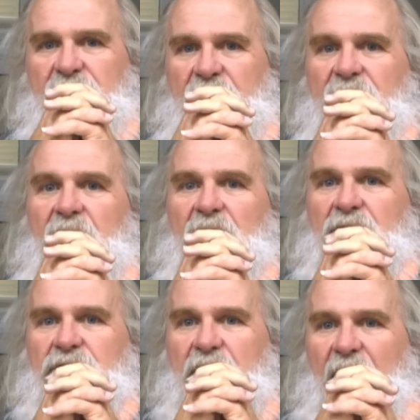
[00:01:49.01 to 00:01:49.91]
the
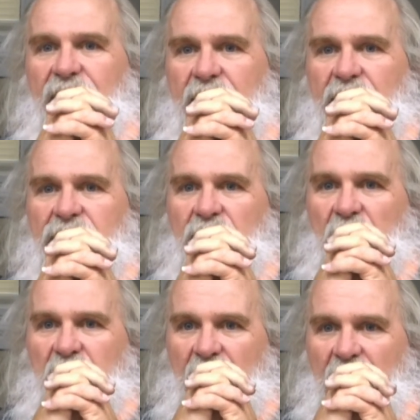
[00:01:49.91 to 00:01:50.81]
internal traffic control
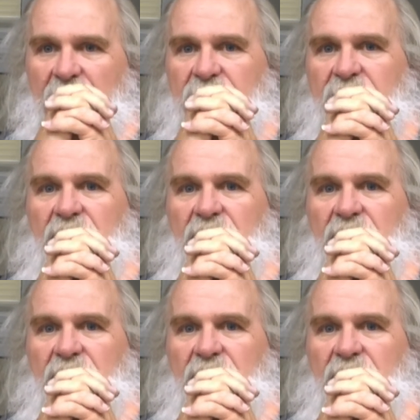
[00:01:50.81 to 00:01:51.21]
plans in